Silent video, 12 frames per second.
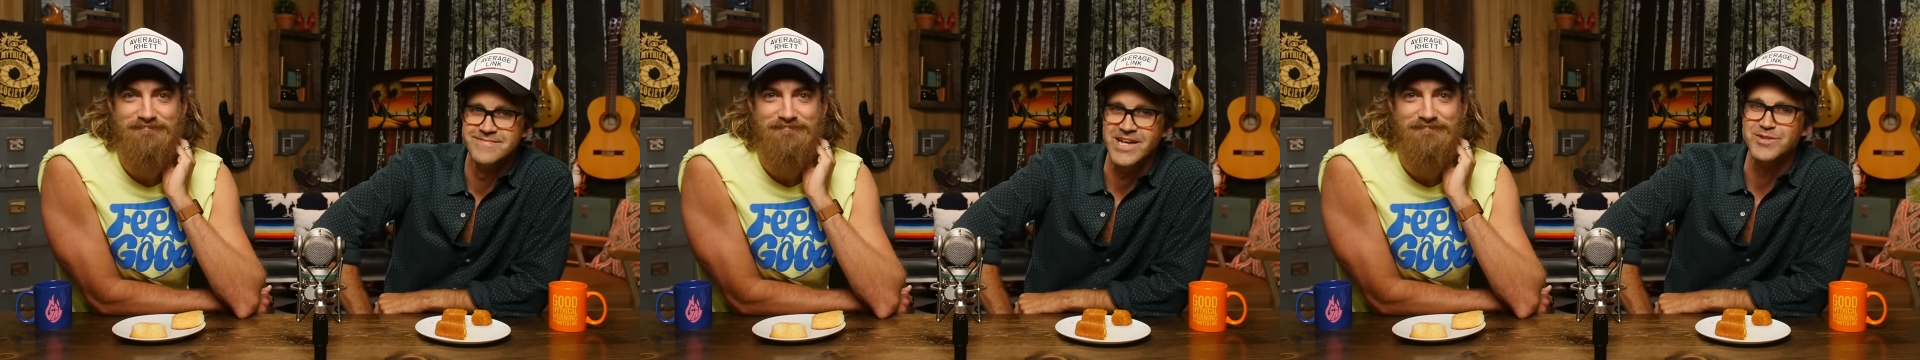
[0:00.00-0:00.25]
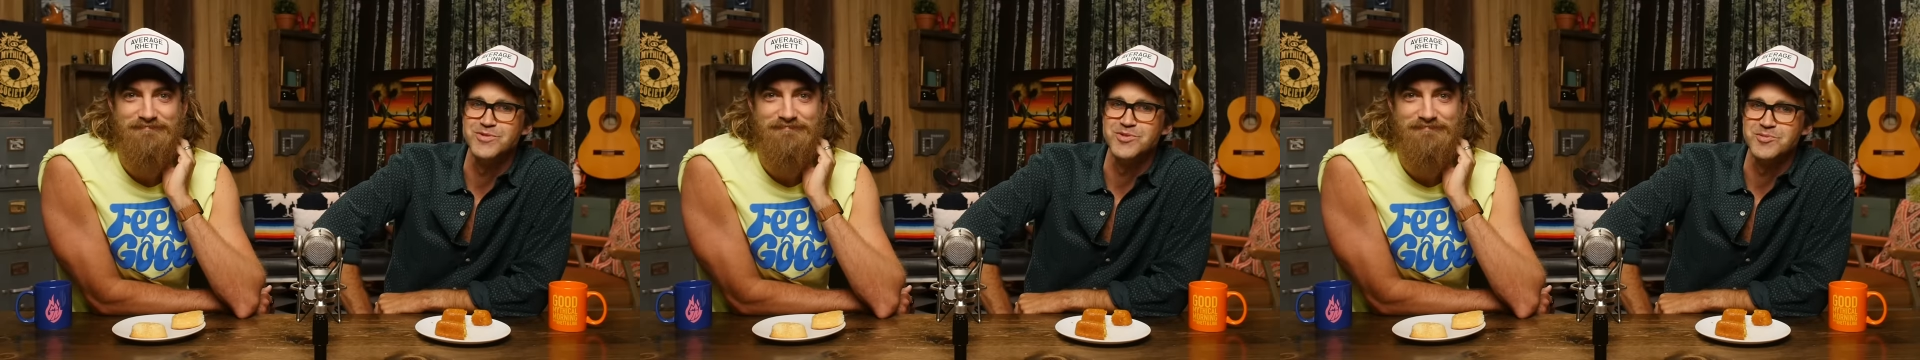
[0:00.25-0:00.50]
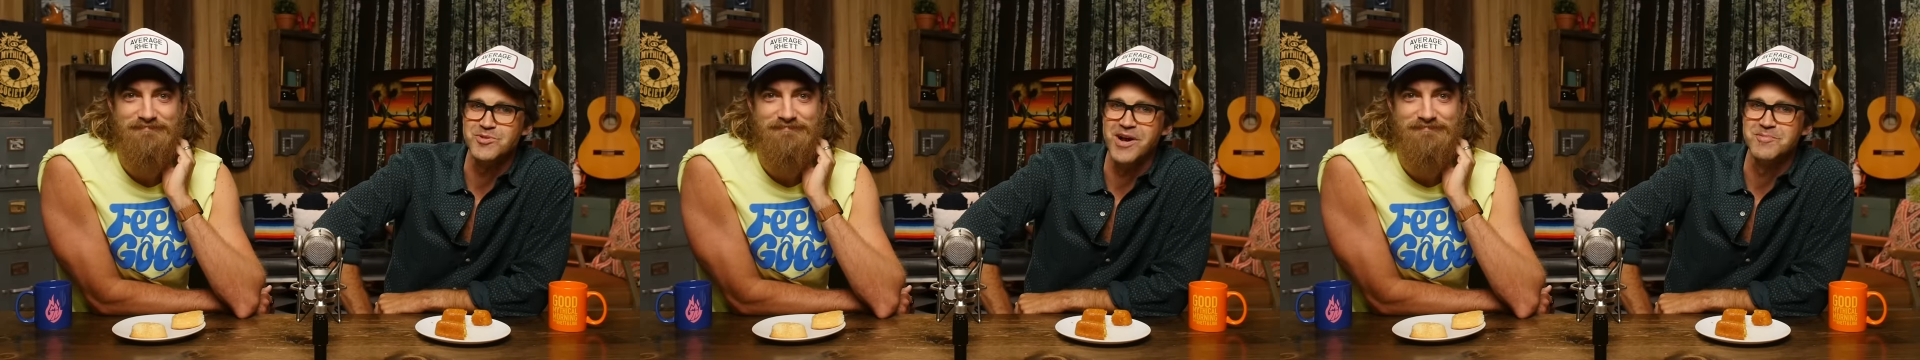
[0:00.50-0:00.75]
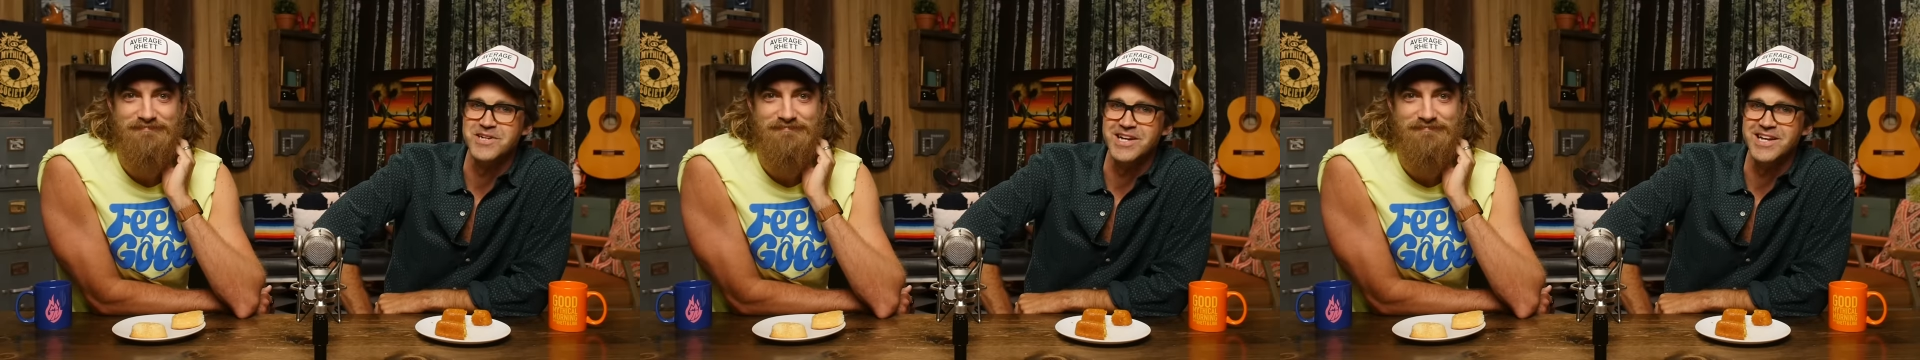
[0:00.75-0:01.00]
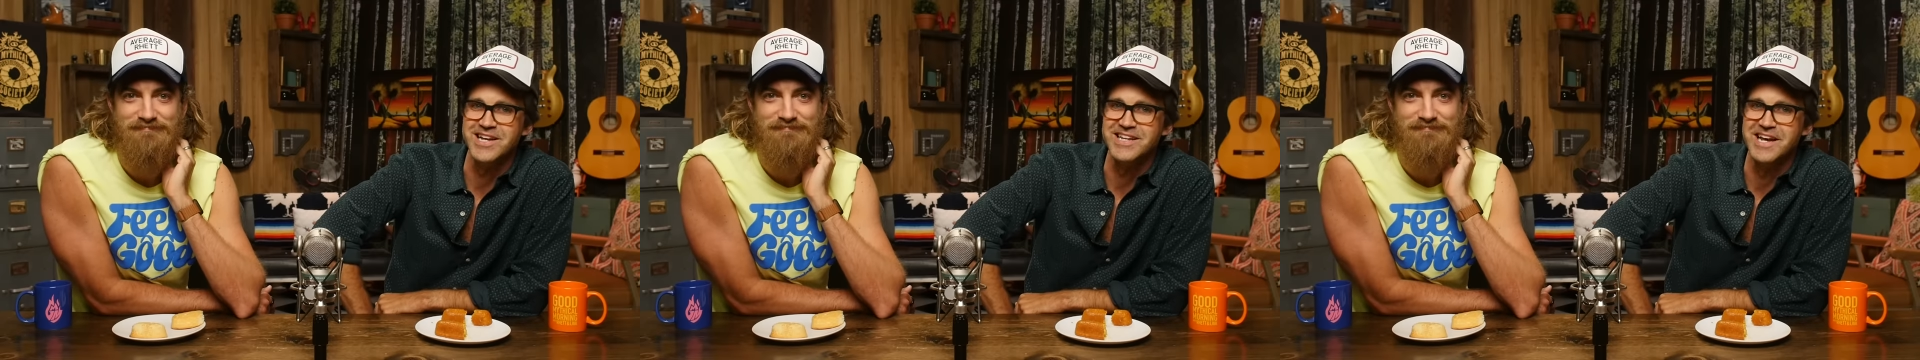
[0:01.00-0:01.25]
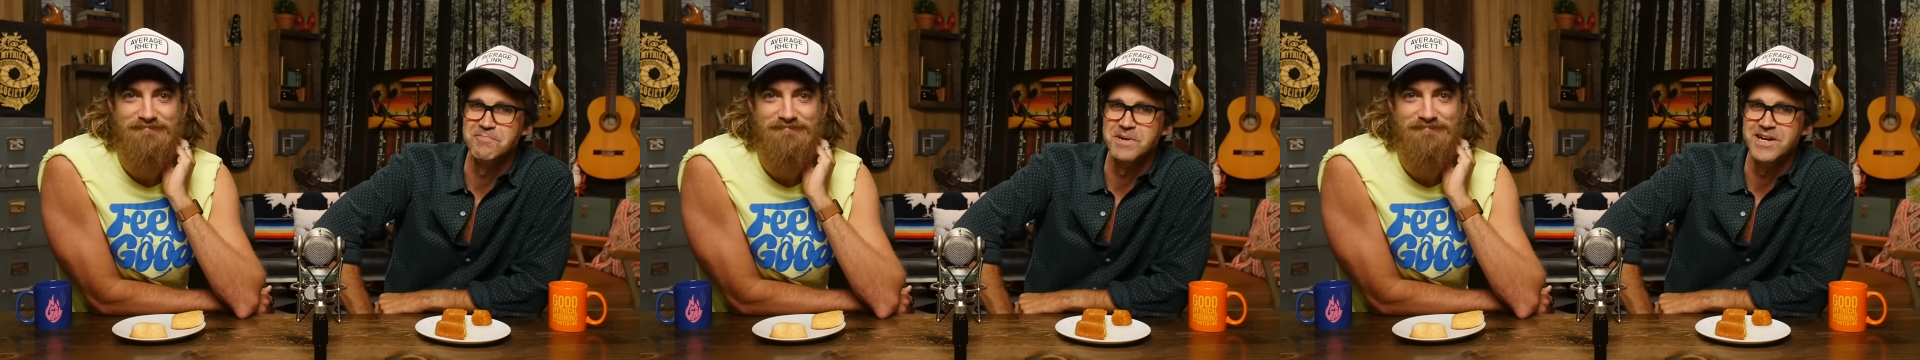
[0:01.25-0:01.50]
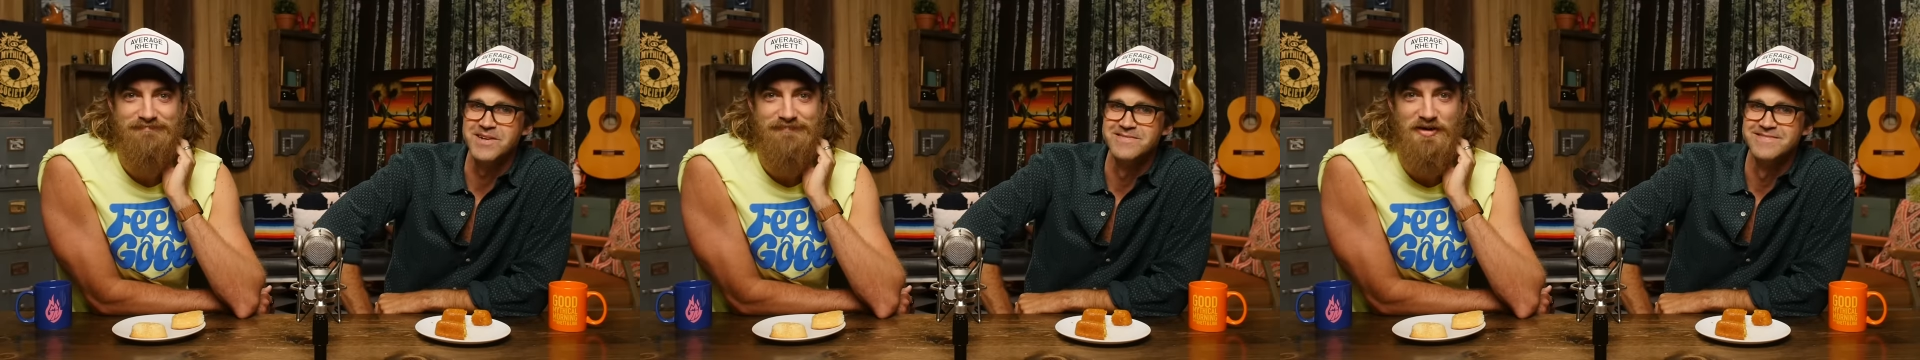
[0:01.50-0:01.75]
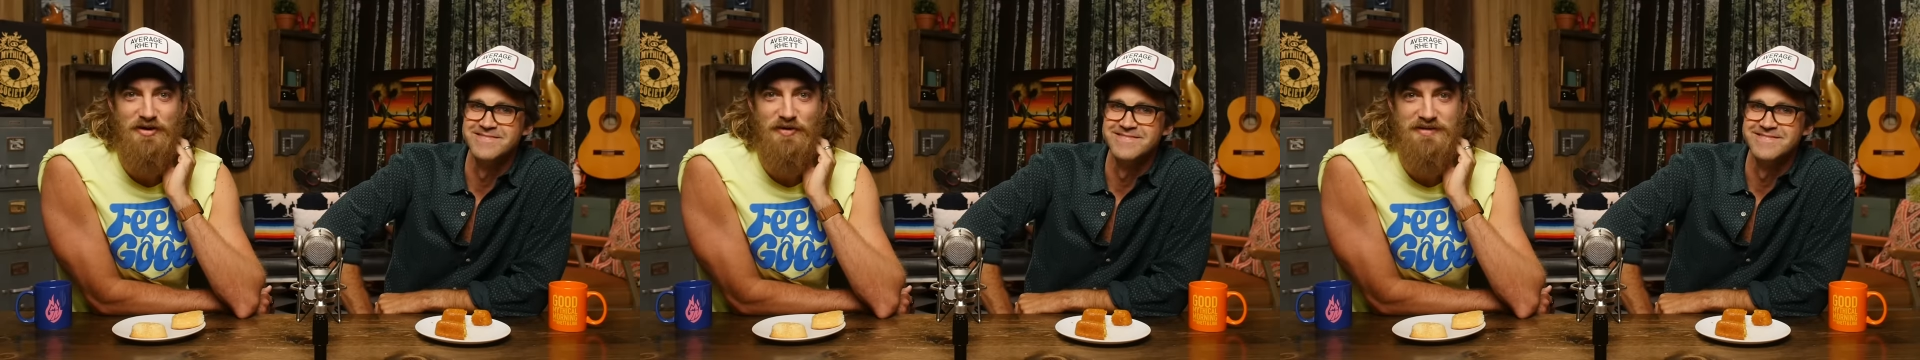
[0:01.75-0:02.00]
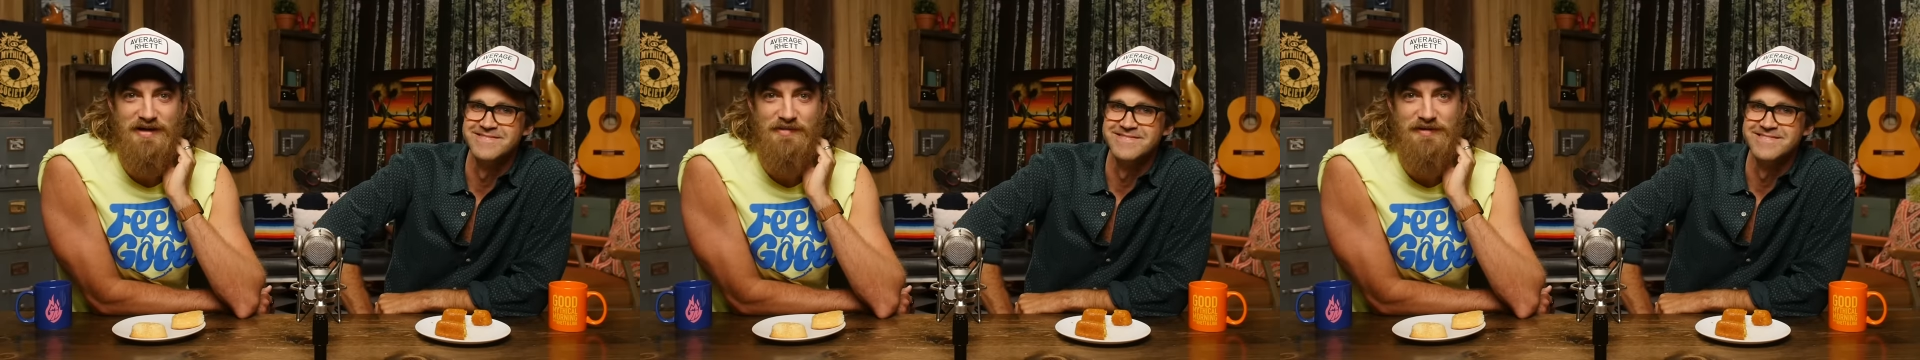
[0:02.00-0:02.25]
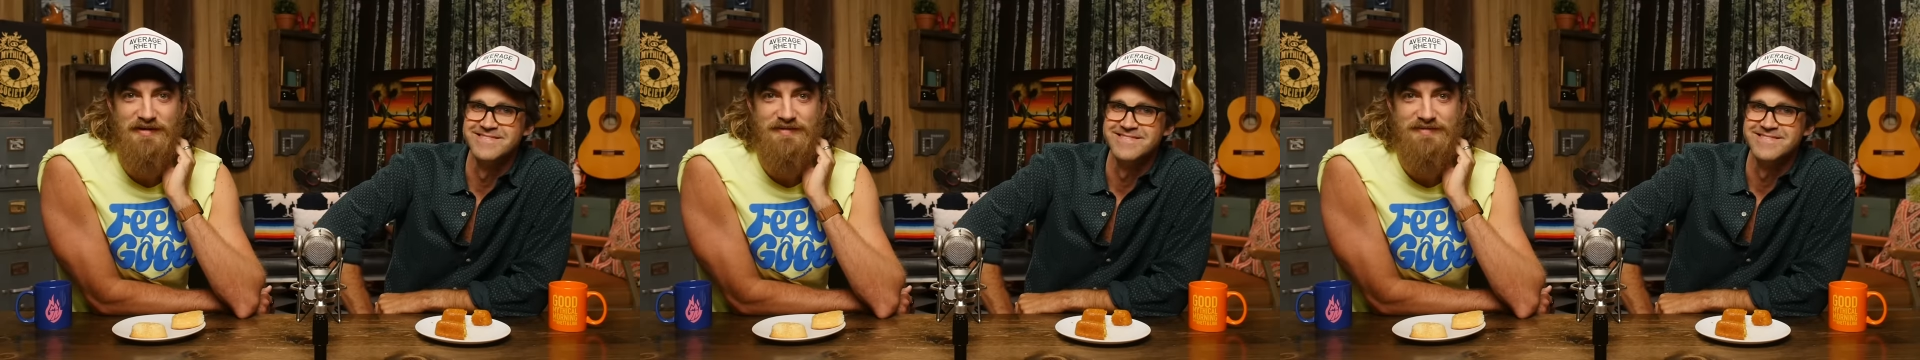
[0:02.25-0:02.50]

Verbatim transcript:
Speaker 1: Thanks for subscribing and clicking that bell. You
Speaker 2: know what time it